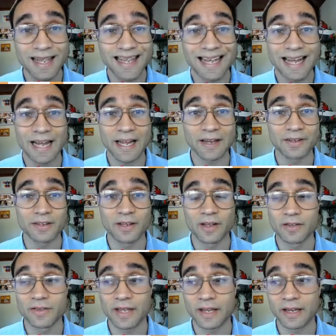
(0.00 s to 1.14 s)
And
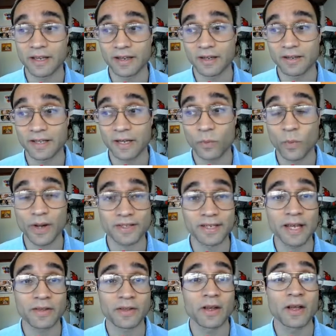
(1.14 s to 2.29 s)
they can they can work
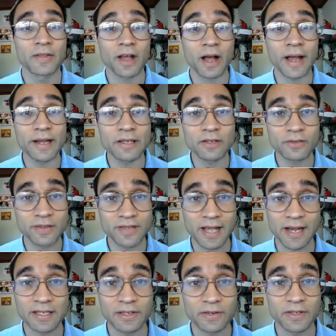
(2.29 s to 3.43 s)
together. The idea of these
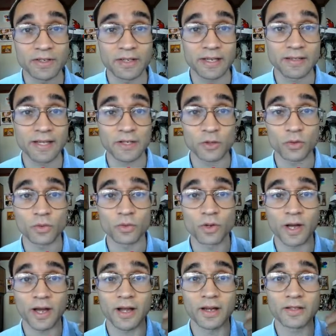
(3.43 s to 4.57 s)
activities is that you
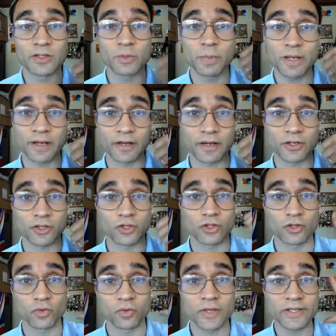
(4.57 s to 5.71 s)
uh, speak English, you
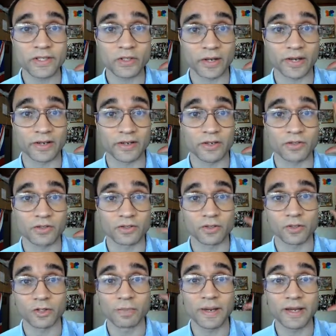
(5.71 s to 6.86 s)
listen to English, so you're
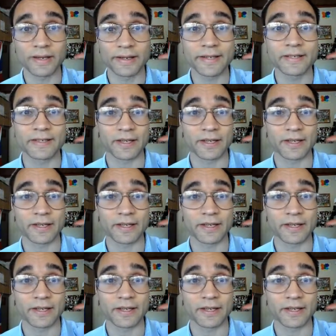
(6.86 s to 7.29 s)
speaking and listening.